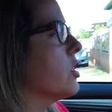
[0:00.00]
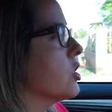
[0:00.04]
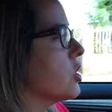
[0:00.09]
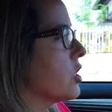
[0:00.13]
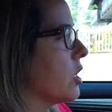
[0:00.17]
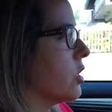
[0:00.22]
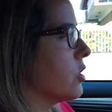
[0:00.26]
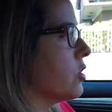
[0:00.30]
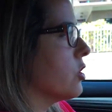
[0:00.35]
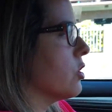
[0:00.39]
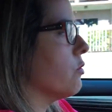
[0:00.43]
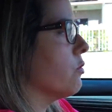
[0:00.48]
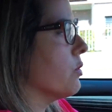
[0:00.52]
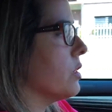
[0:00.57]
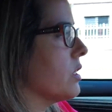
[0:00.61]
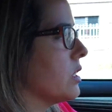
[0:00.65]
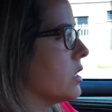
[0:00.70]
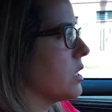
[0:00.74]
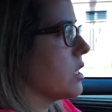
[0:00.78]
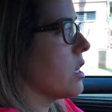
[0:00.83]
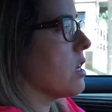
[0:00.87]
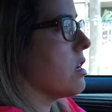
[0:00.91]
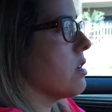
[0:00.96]
the Shelter of
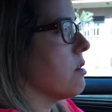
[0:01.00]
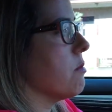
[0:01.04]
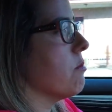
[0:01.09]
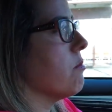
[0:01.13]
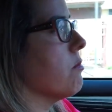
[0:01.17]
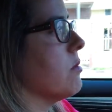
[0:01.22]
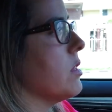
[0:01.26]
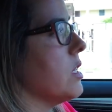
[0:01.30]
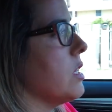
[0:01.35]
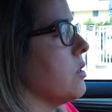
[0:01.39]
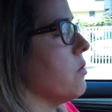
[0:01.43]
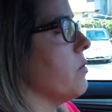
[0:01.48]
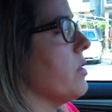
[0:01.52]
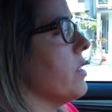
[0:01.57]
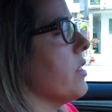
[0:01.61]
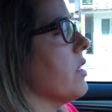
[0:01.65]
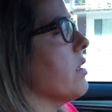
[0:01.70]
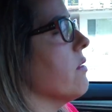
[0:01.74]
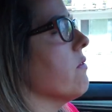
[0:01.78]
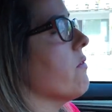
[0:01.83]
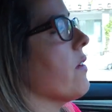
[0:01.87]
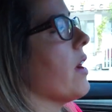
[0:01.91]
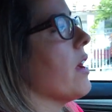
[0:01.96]
Wisdom
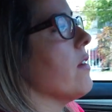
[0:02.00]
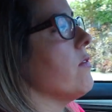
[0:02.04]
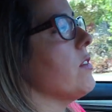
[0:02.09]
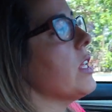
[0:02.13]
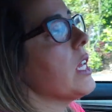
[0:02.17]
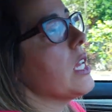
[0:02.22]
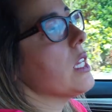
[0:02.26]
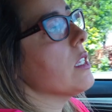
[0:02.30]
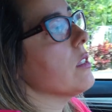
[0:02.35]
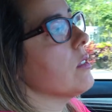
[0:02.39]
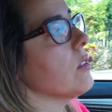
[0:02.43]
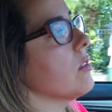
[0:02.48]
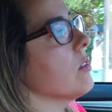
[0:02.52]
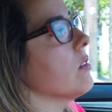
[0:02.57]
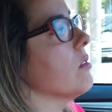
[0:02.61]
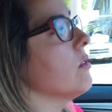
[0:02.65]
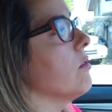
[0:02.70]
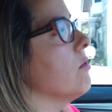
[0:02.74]
within 5 days,